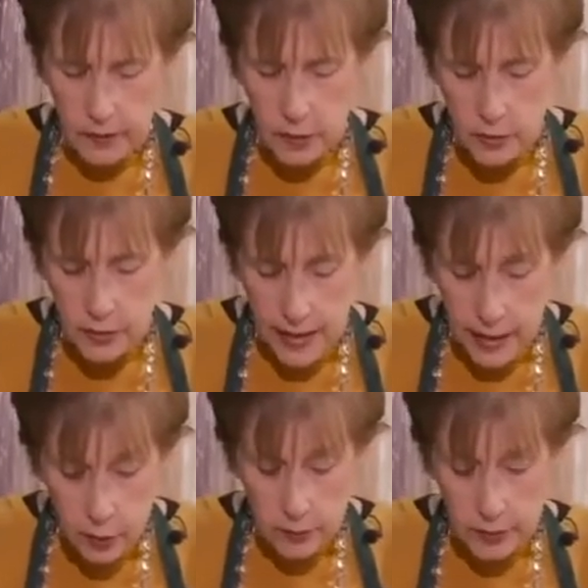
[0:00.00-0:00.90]
These are
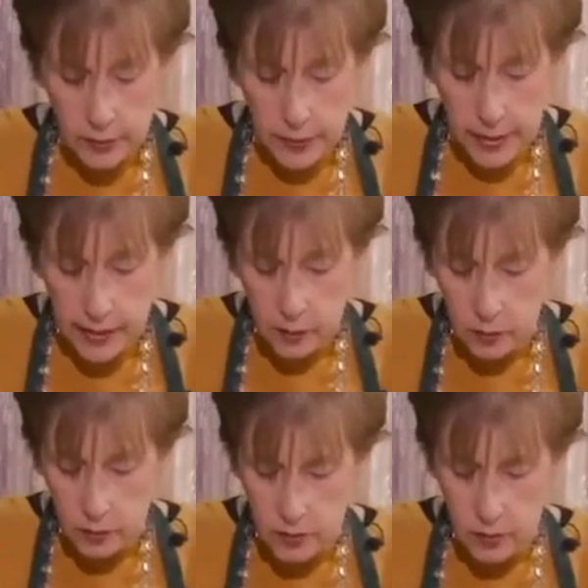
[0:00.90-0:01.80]
now going to be the
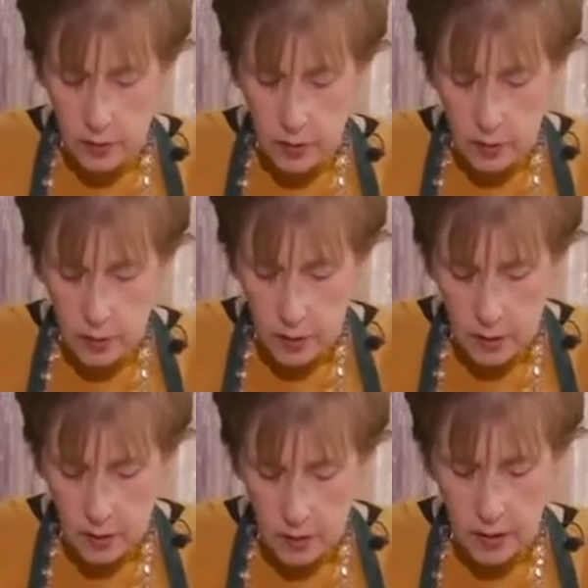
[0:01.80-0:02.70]
petals
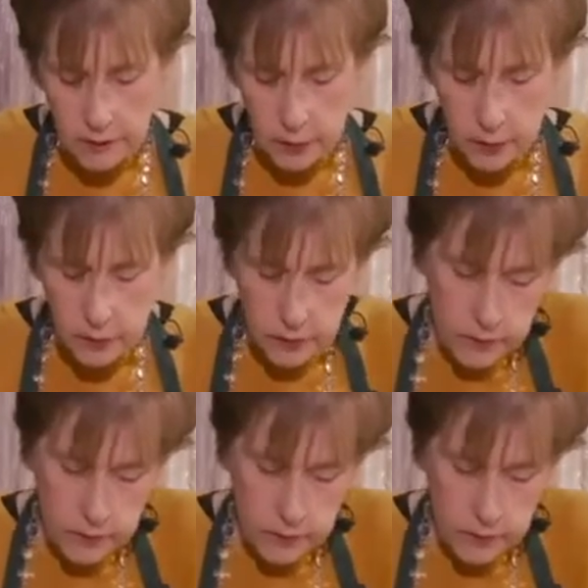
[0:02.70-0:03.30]
of your